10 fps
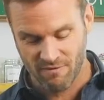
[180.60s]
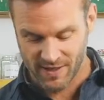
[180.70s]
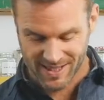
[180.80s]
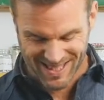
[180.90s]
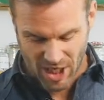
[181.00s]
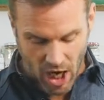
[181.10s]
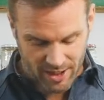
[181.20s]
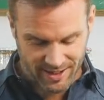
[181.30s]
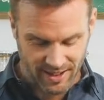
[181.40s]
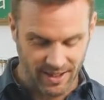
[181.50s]

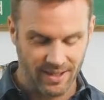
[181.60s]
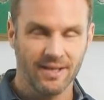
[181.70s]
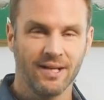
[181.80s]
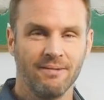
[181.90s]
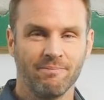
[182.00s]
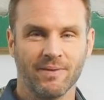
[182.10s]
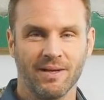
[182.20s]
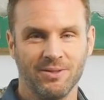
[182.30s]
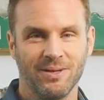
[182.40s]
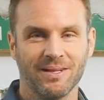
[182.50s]
viscosity.
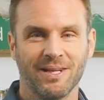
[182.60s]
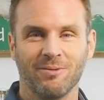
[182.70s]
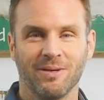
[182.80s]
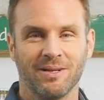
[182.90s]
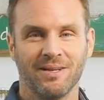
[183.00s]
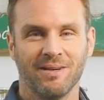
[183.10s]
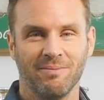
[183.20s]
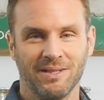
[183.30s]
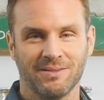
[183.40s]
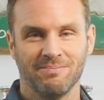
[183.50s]
I do like that word, I think it
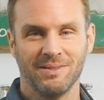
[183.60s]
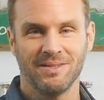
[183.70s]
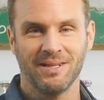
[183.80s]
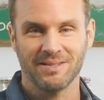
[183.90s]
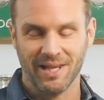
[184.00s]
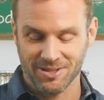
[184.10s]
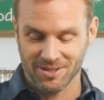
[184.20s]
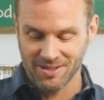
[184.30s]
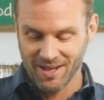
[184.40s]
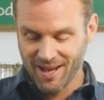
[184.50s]
makes me sound
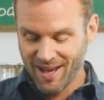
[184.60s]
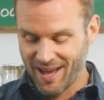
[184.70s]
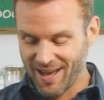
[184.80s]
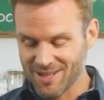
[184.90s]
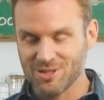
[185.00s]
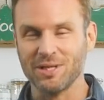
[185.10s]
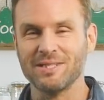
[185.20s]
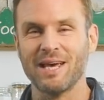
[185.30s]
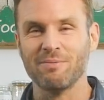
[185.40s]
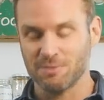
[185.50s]
intelligent. 3
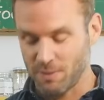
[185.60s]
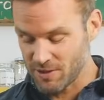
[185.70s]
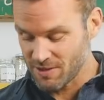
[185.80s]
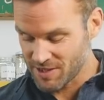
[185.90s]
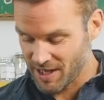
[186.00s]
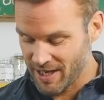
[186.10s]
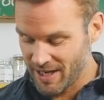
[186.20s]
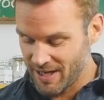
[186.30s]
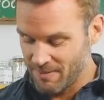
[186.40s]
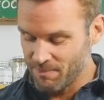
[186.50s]
tablespoons of tahini.